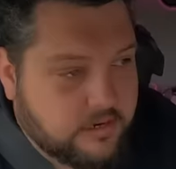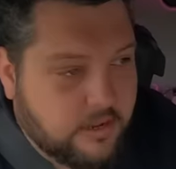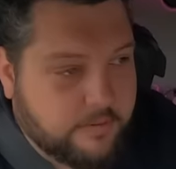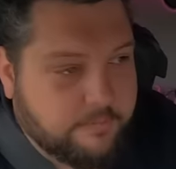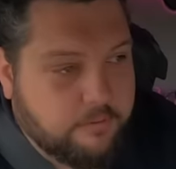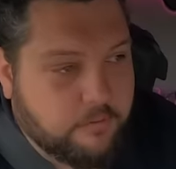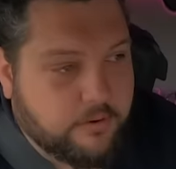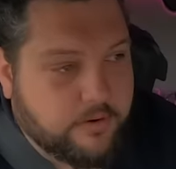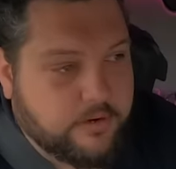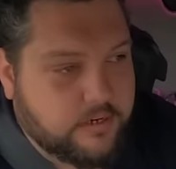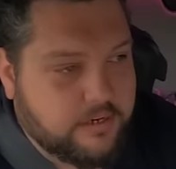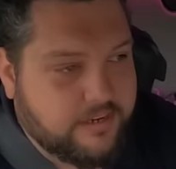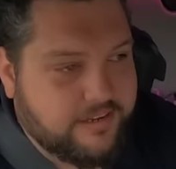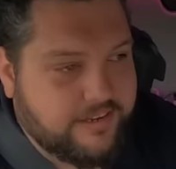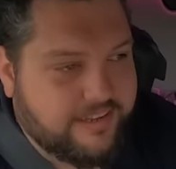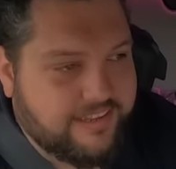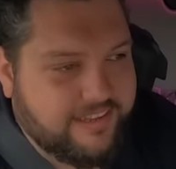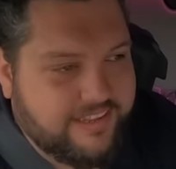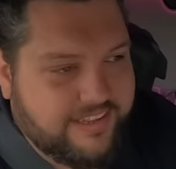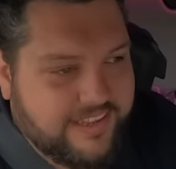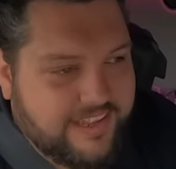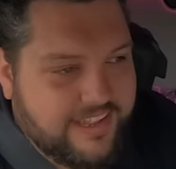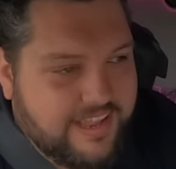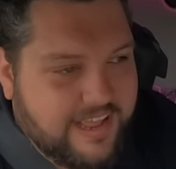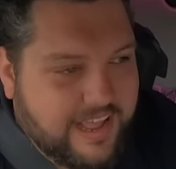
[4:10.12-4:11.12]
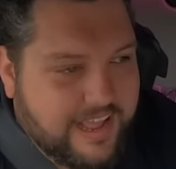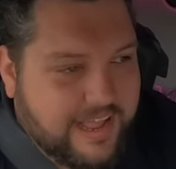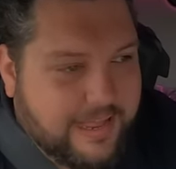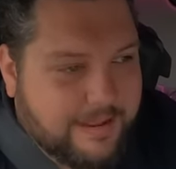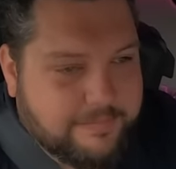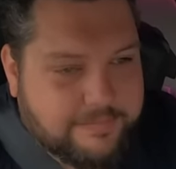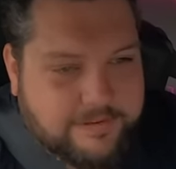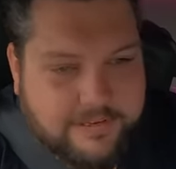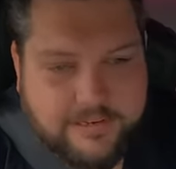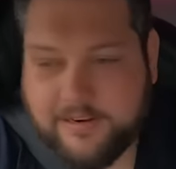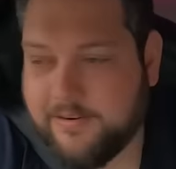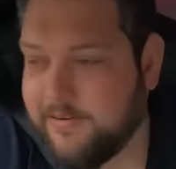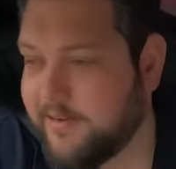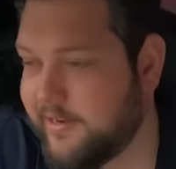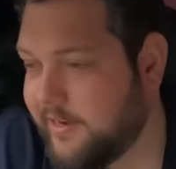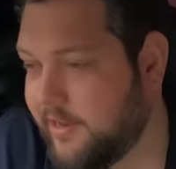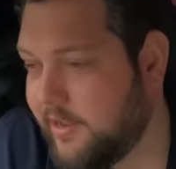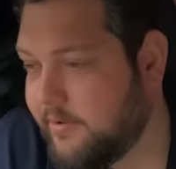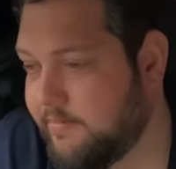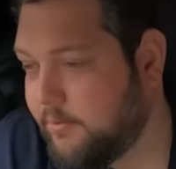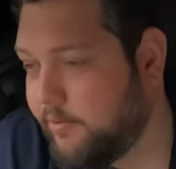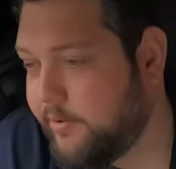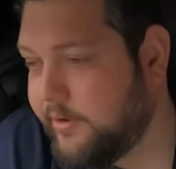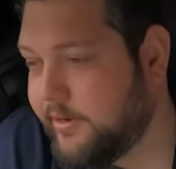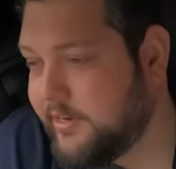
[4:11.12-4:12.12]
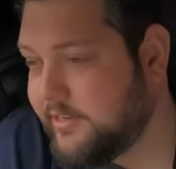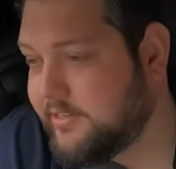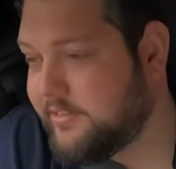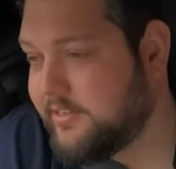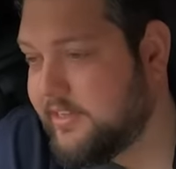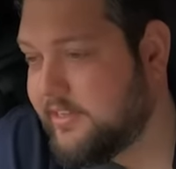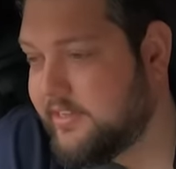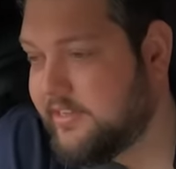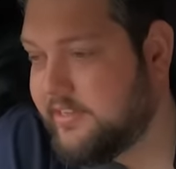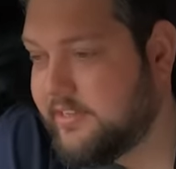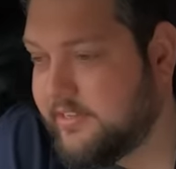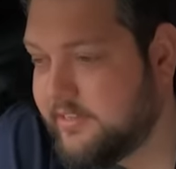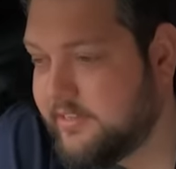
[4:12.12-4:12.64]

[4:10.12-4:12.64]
no point. Absolutely no point, is there?